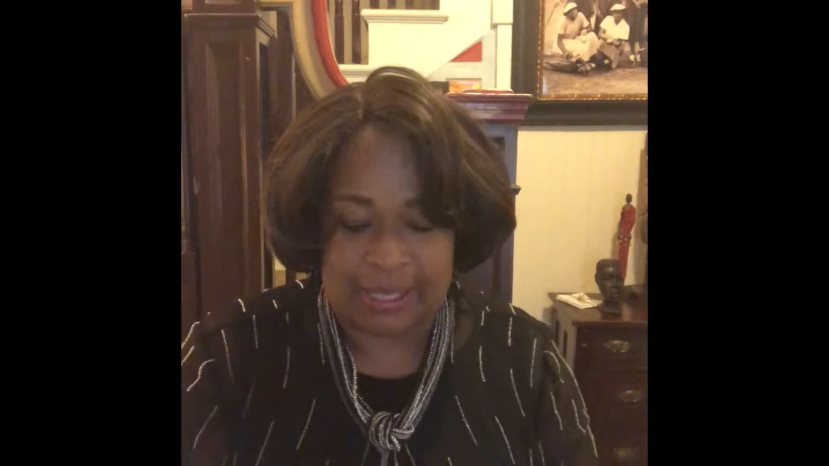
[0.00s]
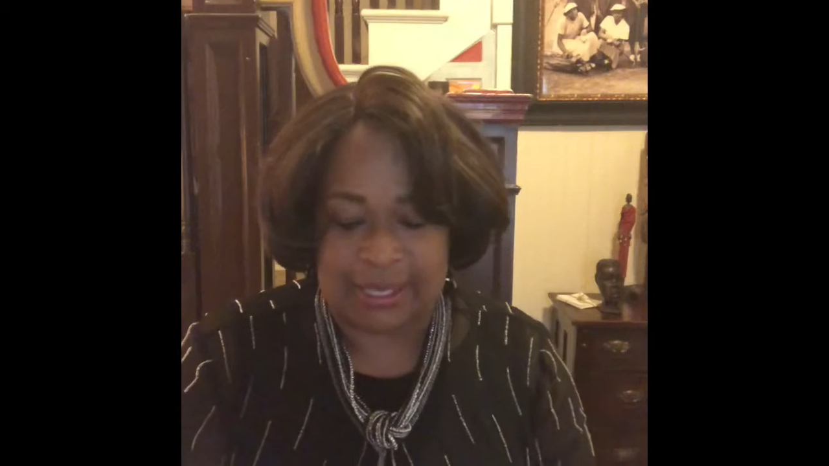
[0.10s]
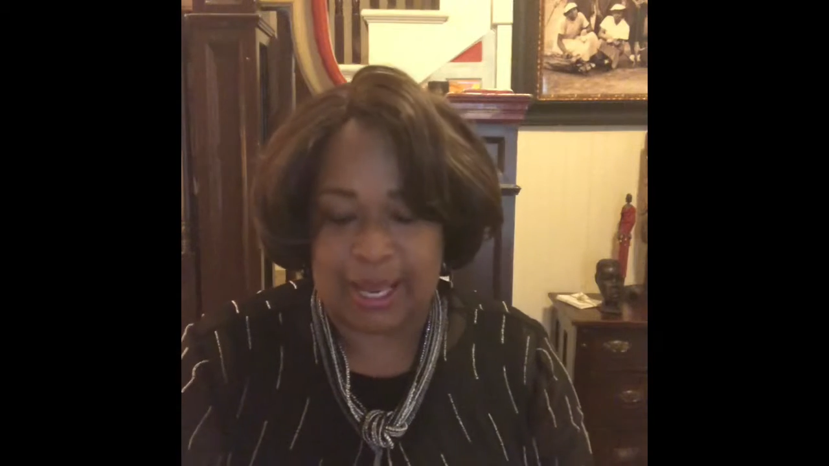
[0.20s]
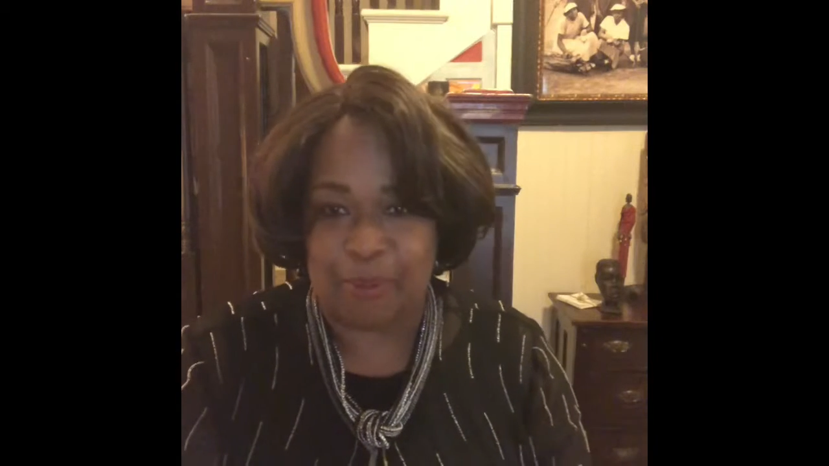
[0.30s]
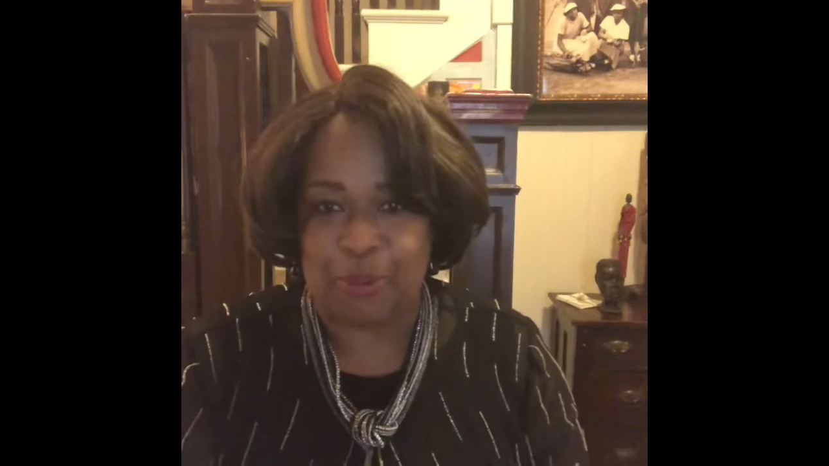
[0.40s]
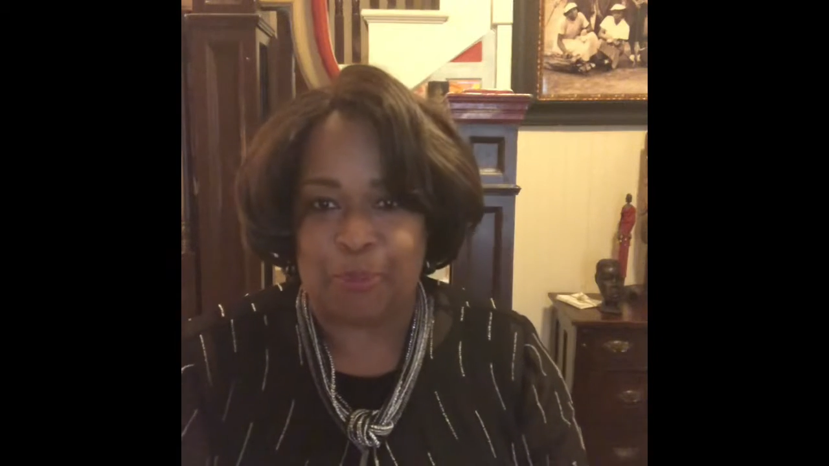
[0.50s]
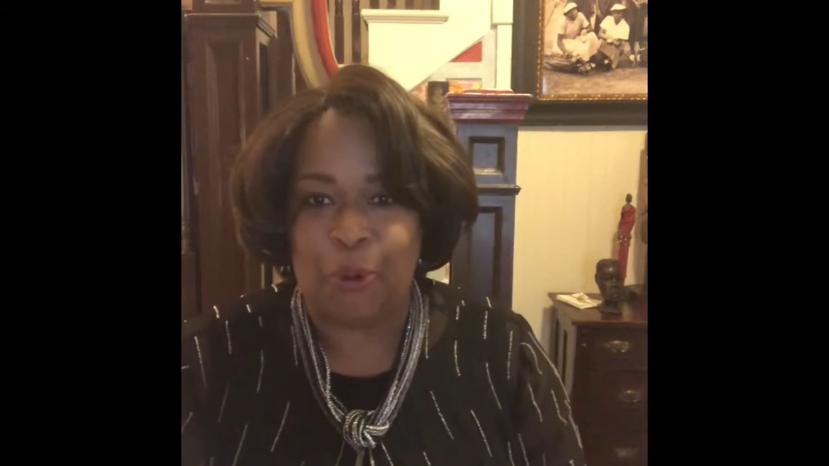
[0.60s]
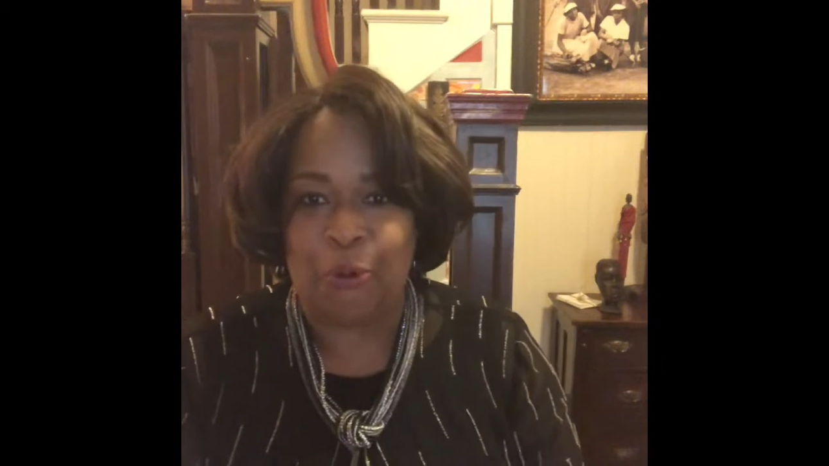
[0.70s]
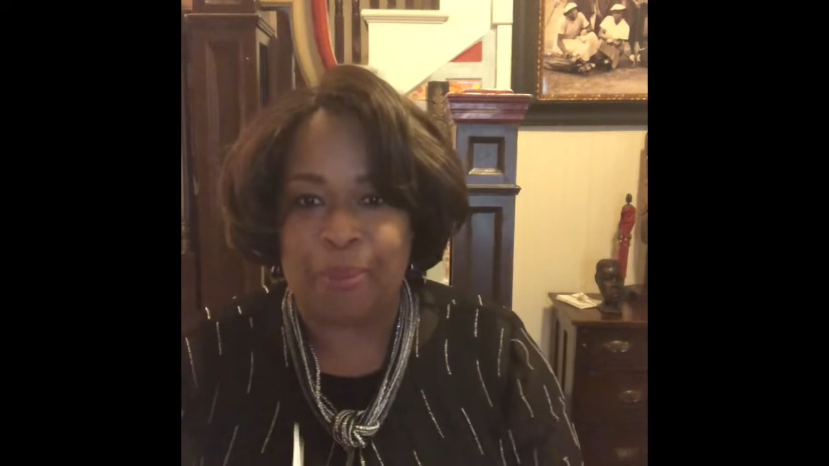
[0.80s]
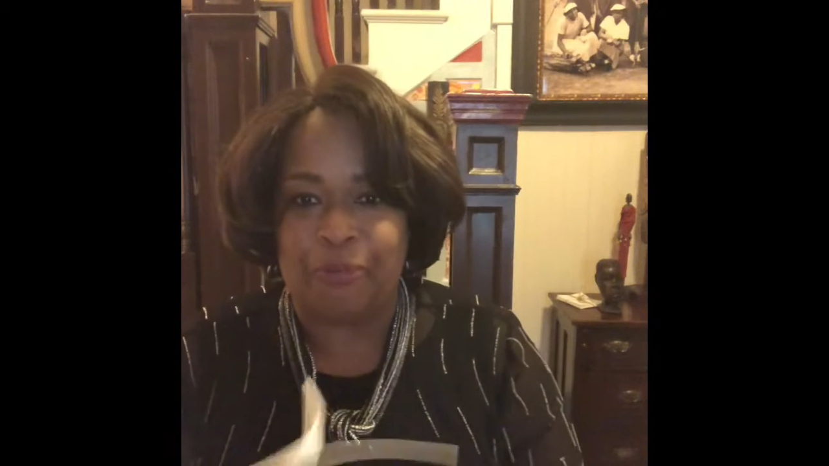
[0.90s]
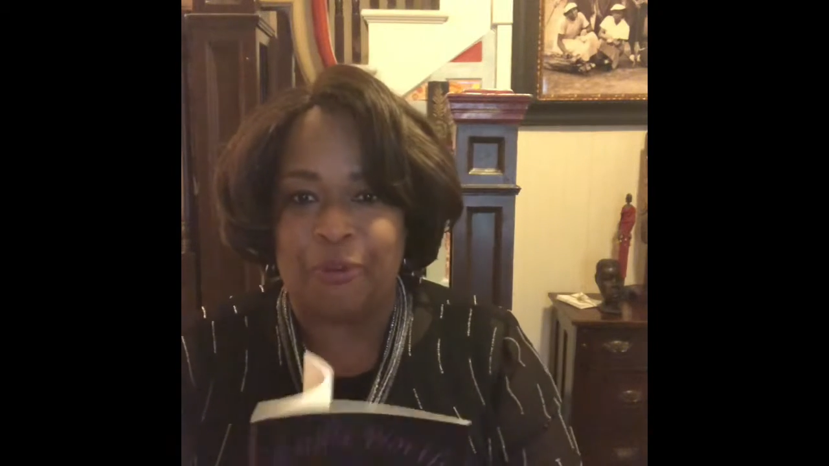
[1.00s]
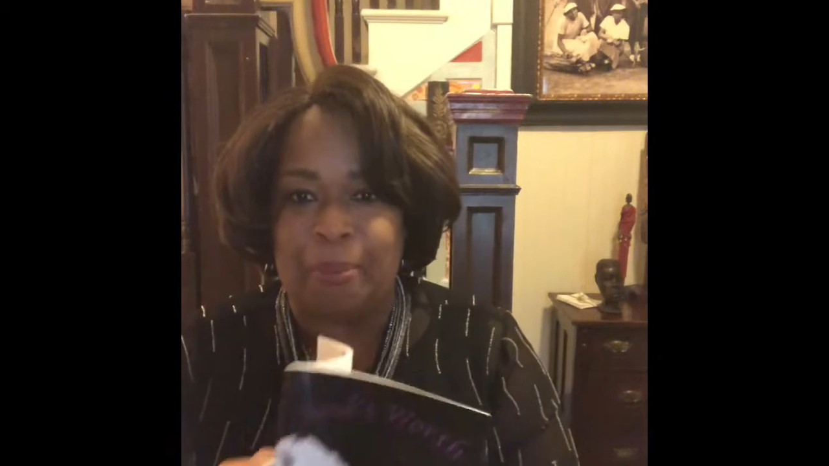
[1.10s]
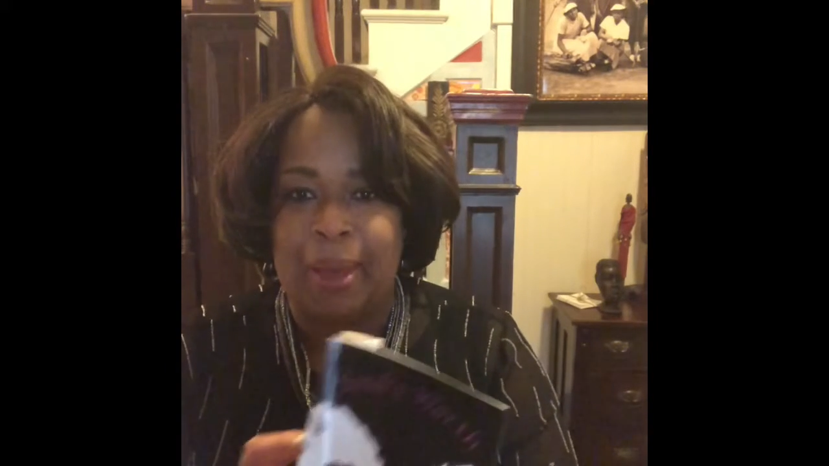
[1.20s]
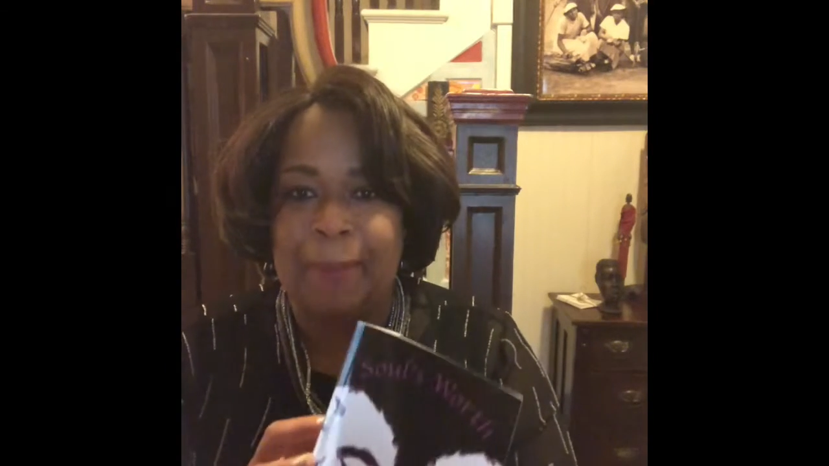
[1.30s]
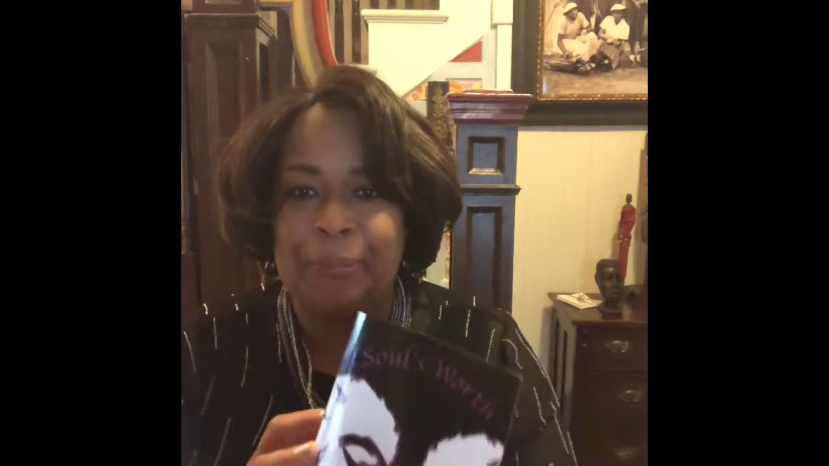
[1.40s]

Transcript: That's the name of the poem from my